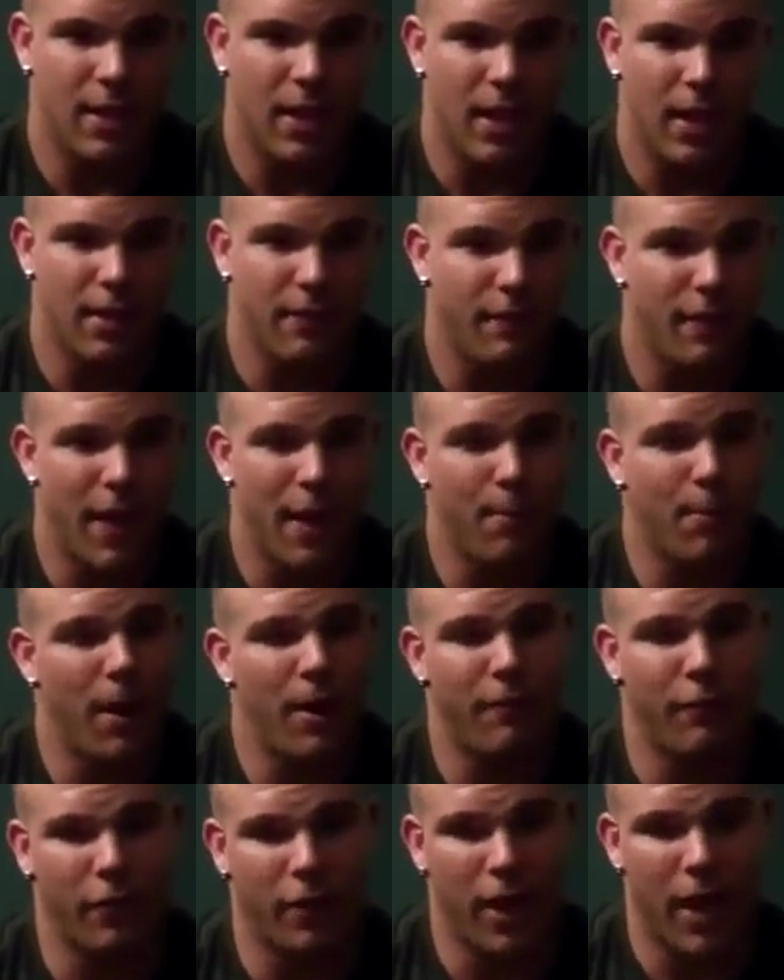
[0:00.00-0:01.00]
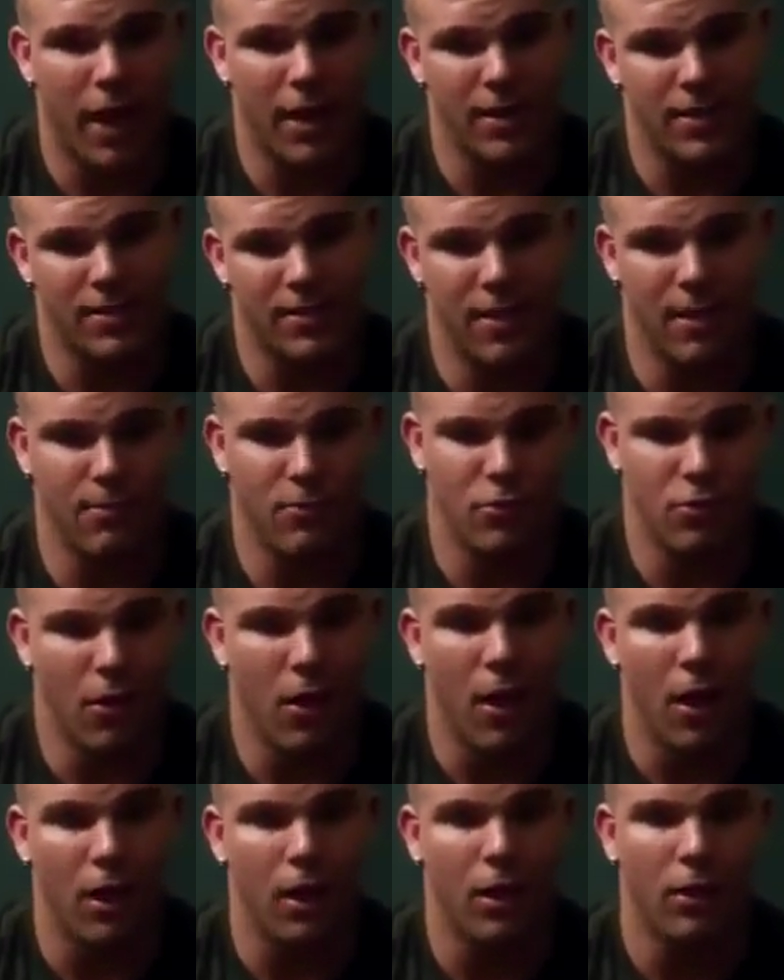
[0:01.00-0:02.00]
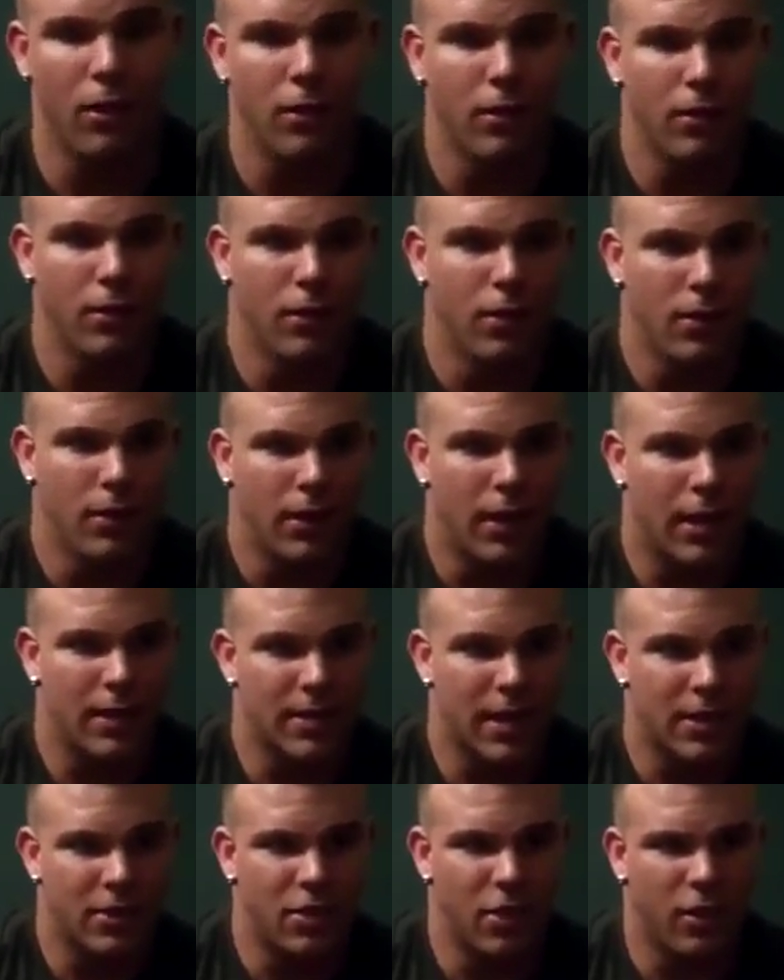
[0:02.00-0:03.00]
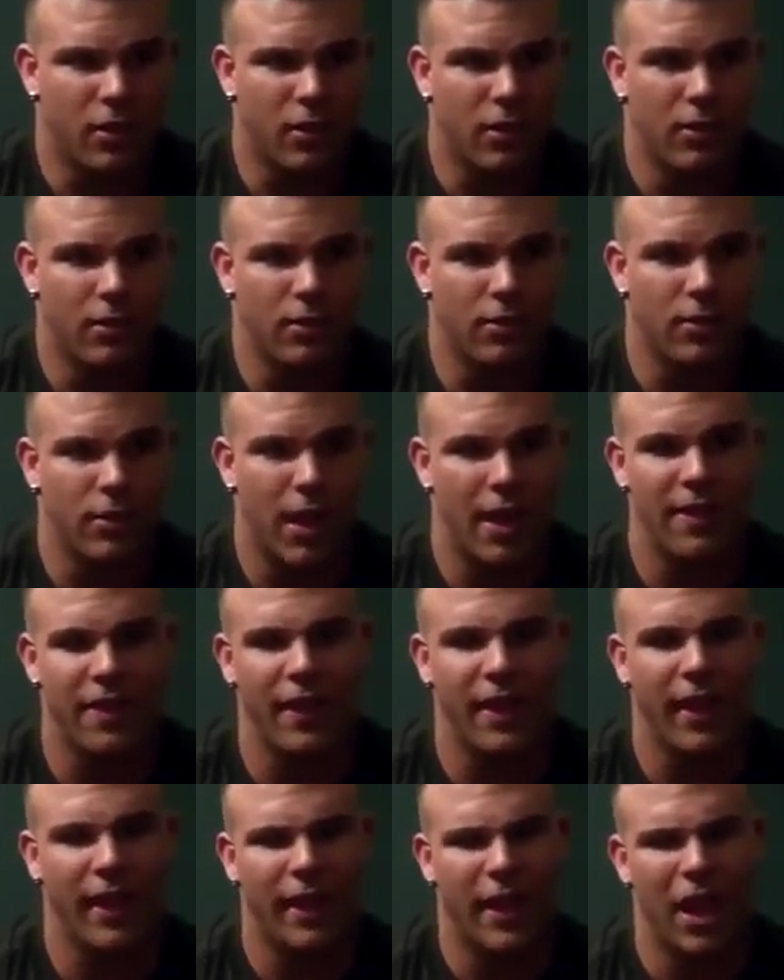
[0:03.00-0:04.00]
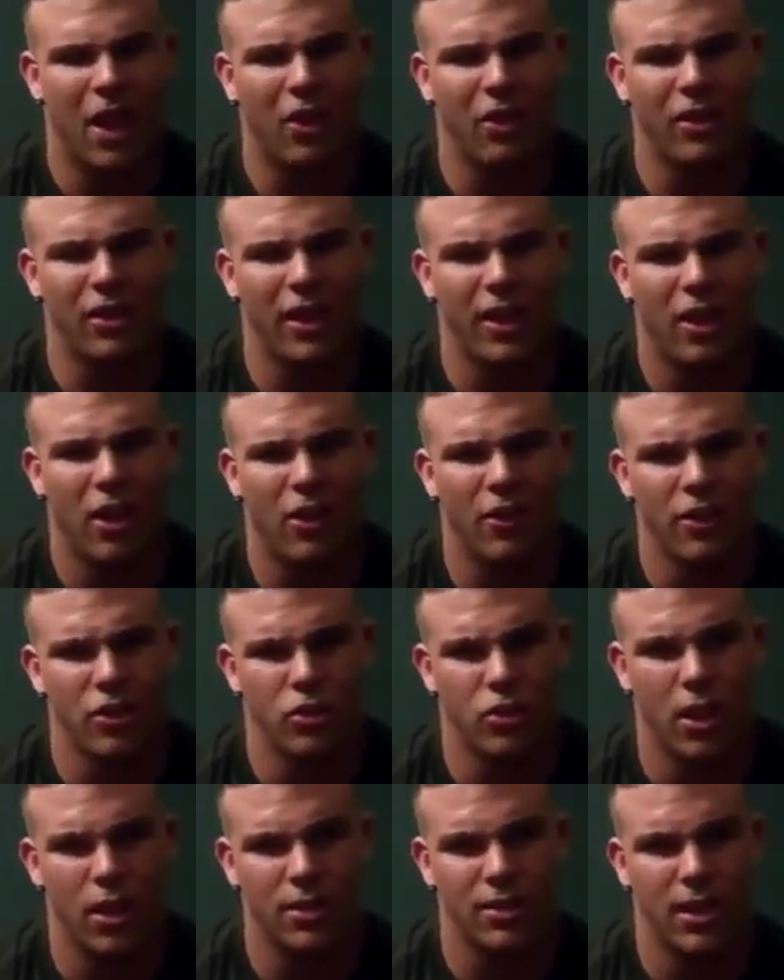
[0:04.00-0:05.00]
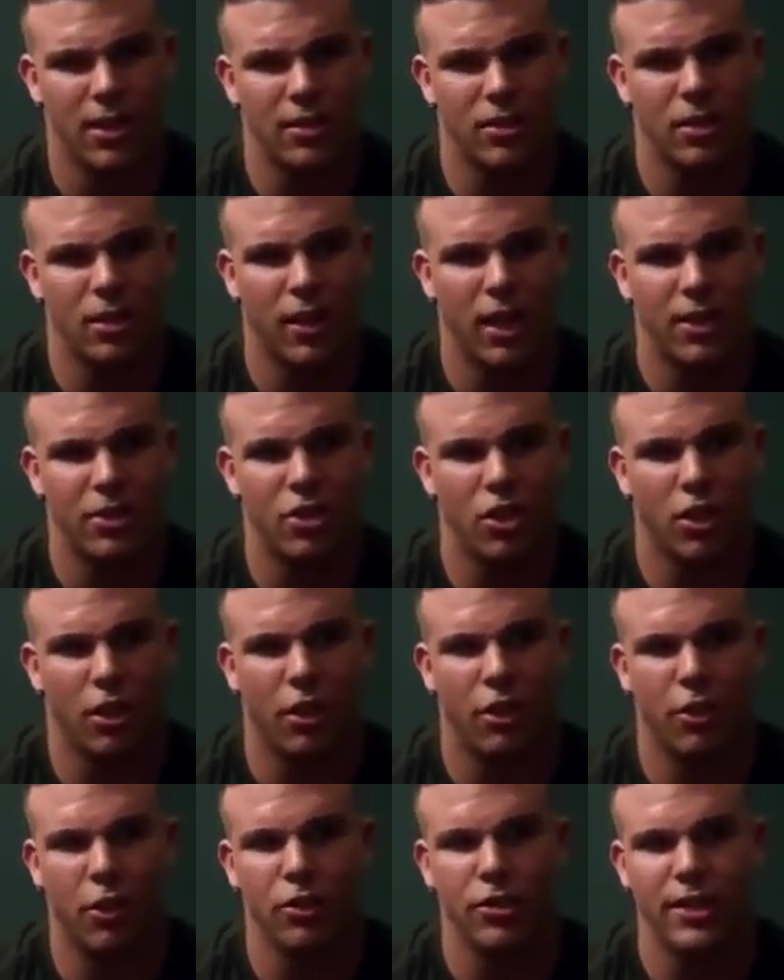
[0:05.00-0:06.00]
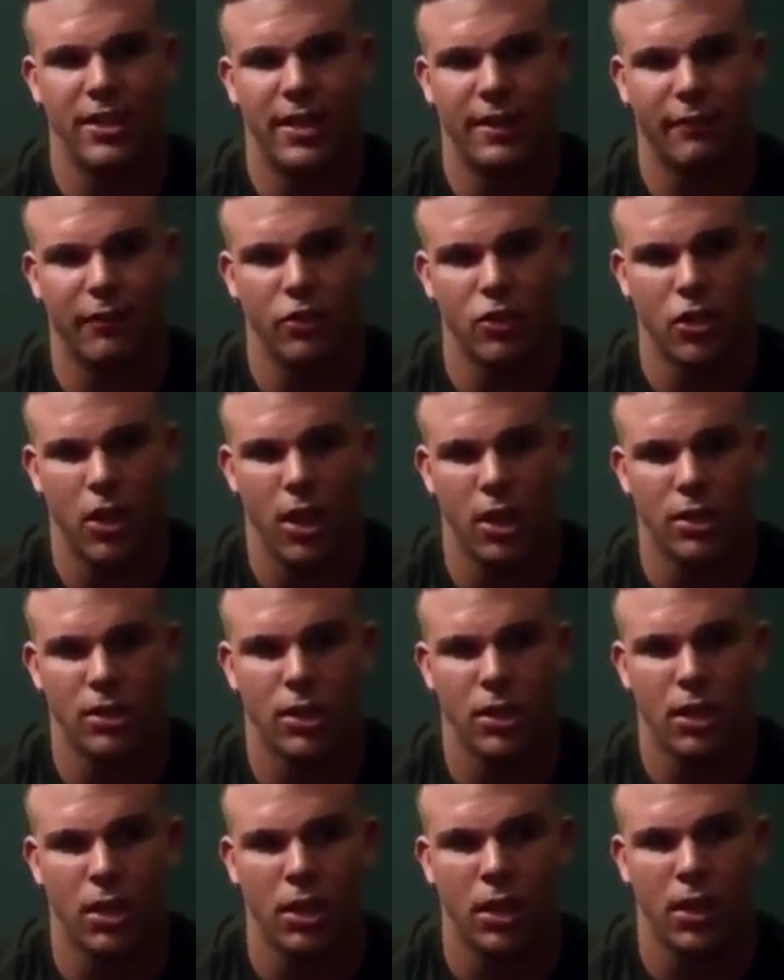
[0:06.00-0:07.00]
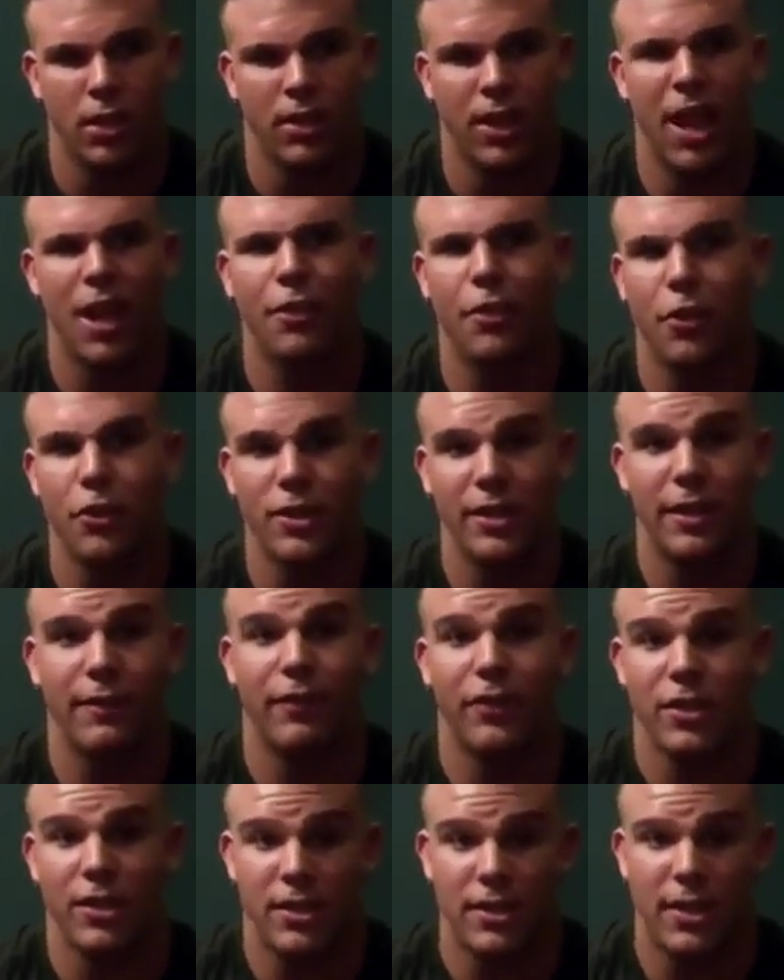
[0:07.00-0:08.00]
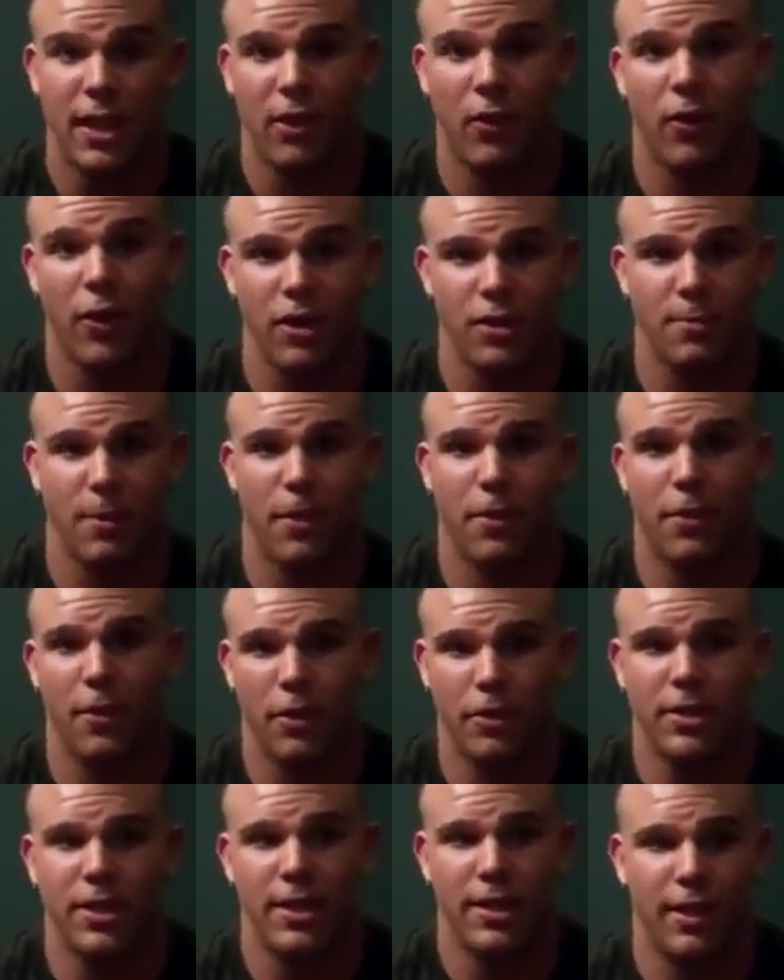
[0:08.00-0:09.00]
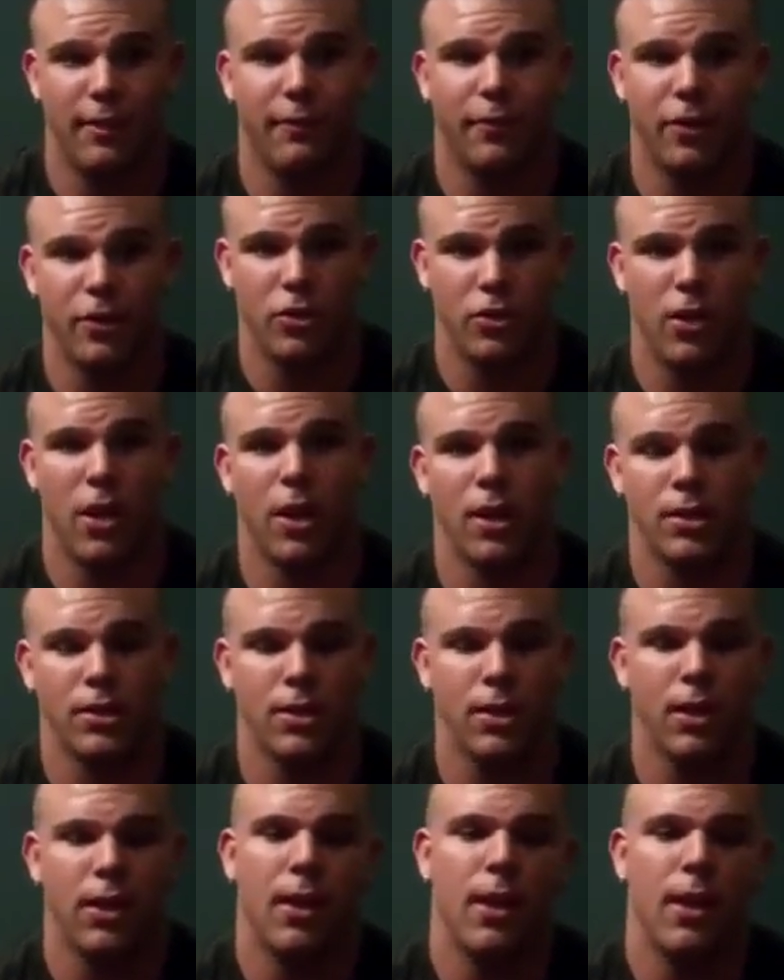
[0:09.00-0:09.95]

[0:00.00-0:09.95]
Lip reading: I probably forgot some drug because I think I calculated all the drugs I took. I took 13 different drugs. Not 13 different steroids, but 13 different drugs.